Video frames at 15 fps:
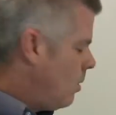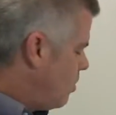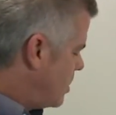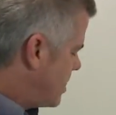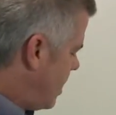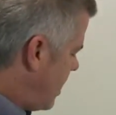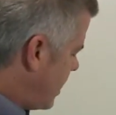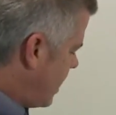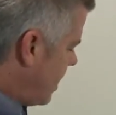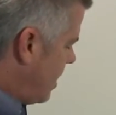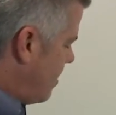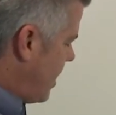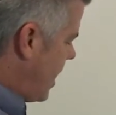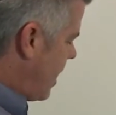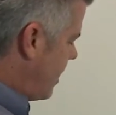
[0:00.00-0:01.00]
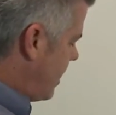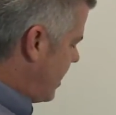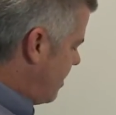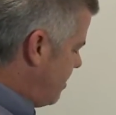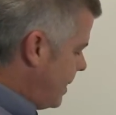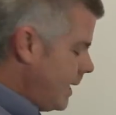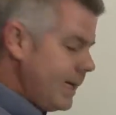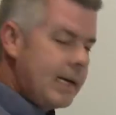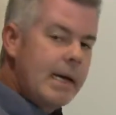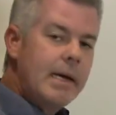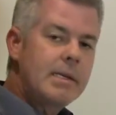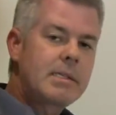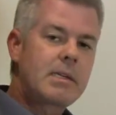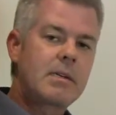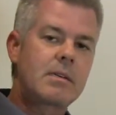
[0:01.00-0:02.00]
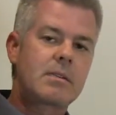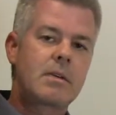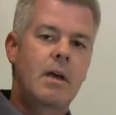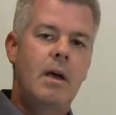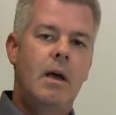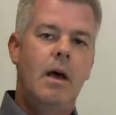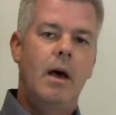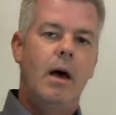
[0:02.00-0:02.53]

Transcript: We're talking about, in many cases,